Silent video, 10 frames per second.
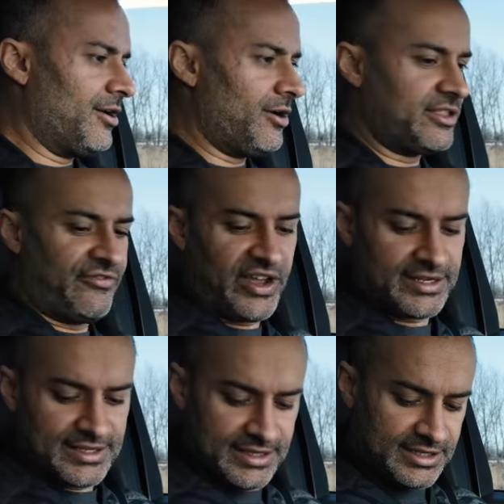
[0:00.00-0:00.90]
All the
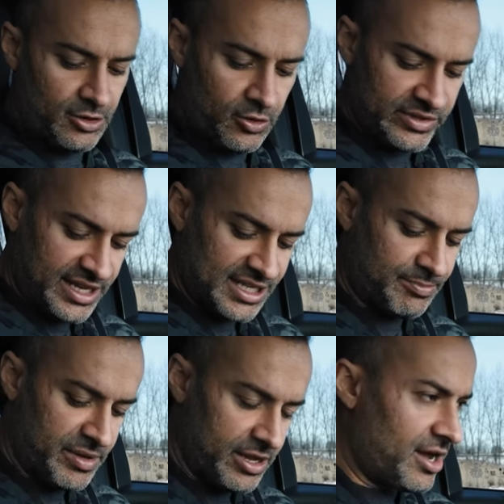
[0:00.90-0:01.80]
fixins, hold
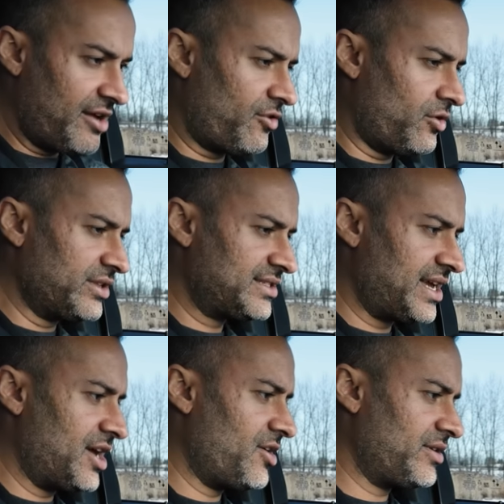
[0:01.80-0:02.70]
ESP off, hold it
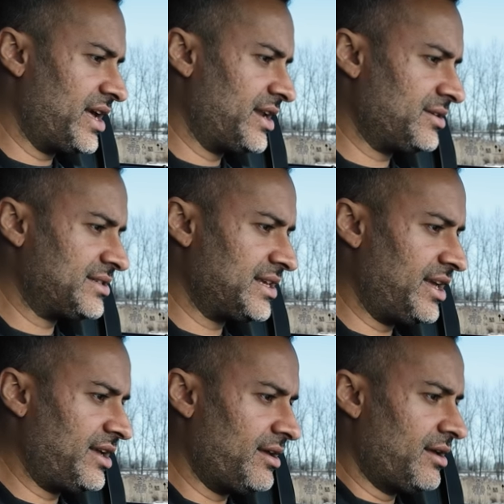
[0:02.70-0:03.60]
down, and it'll
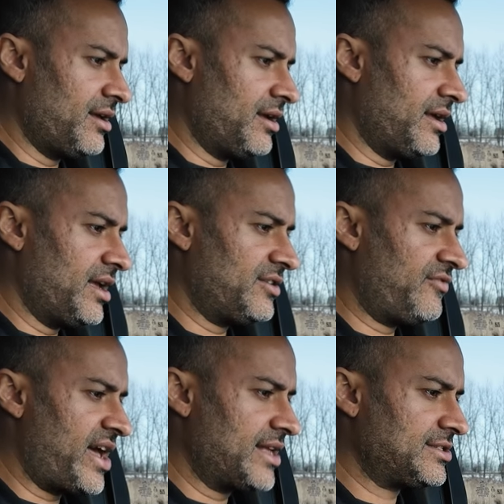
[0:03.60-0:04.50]
say
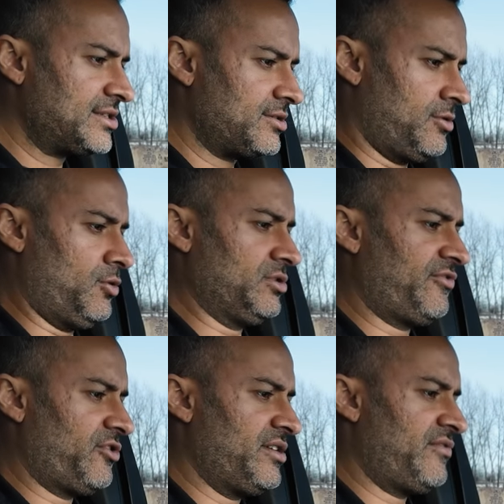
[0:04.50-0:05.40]
advanced hold
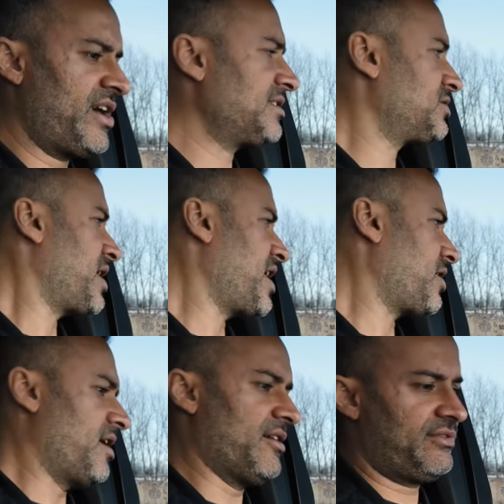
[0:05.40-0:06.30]
for advanced
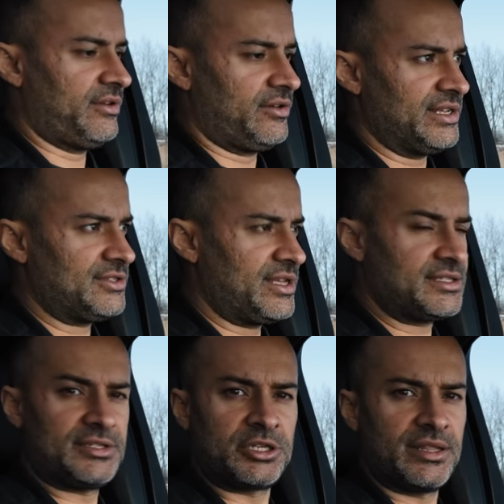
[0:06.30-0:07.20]
track off. All right, so
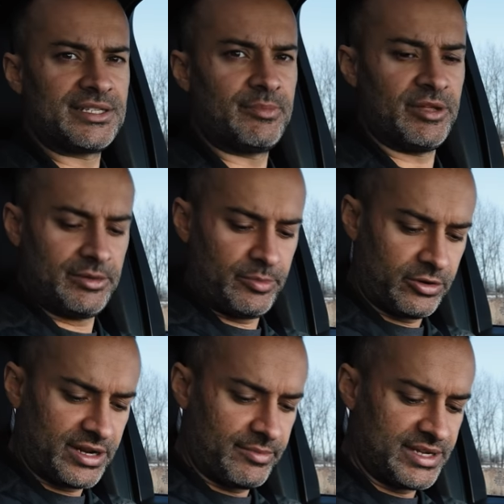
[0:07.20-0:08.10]
that's shutting the stability
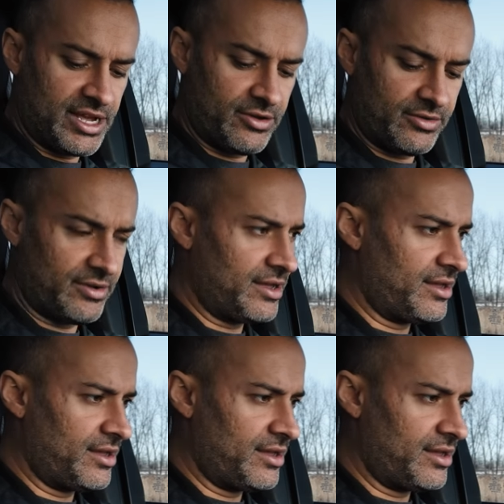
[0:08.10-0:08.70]
program down.